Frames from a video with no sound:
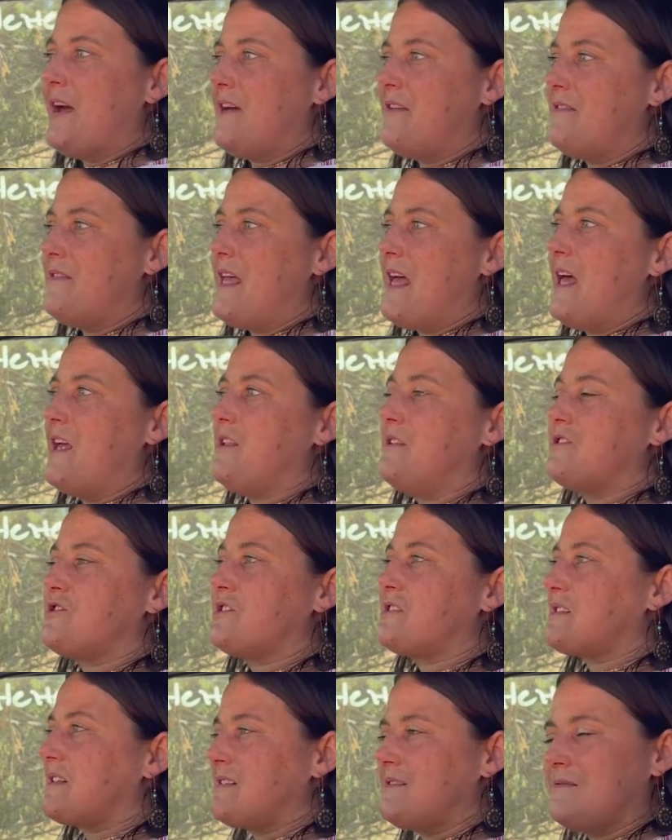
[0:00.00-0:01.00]
and then
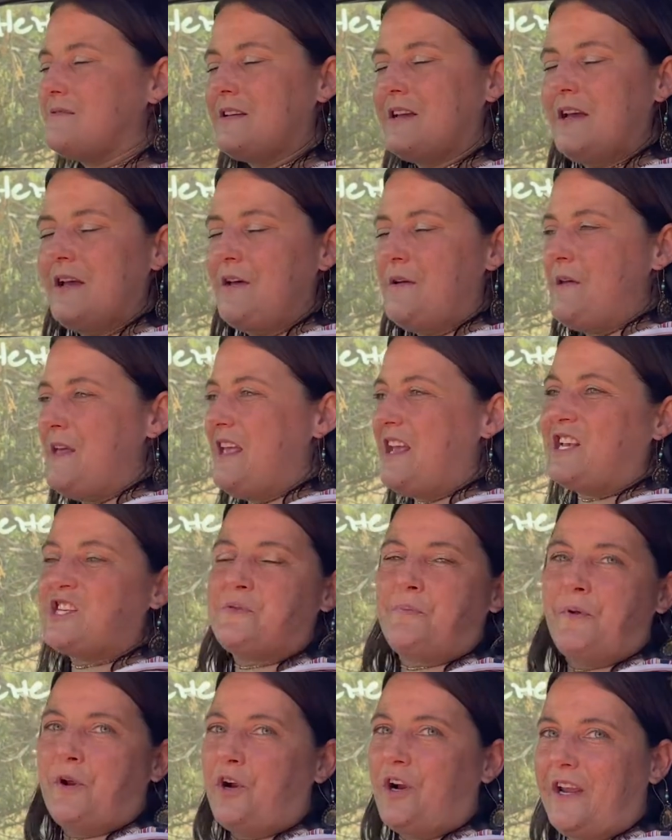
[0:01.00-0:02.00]
just
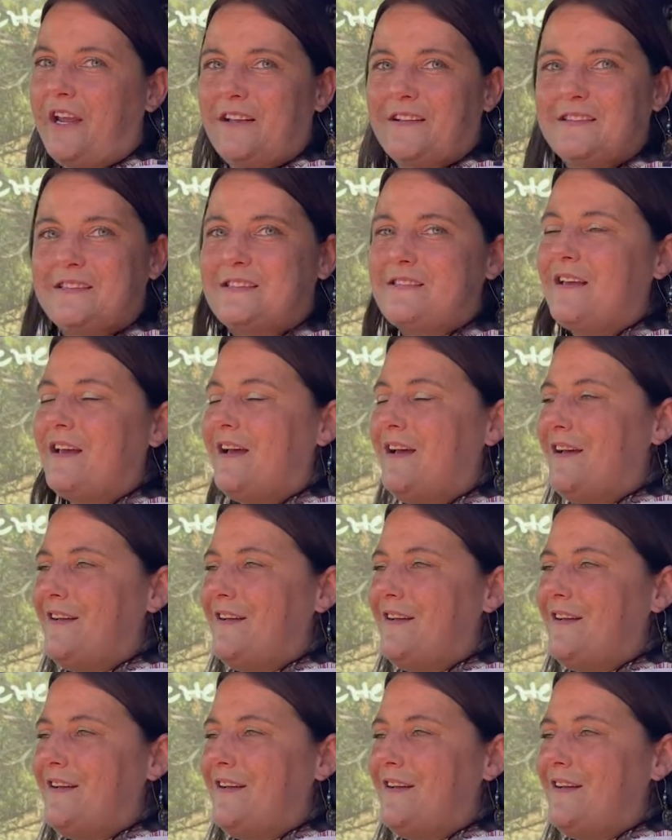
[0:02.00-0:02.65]
experience.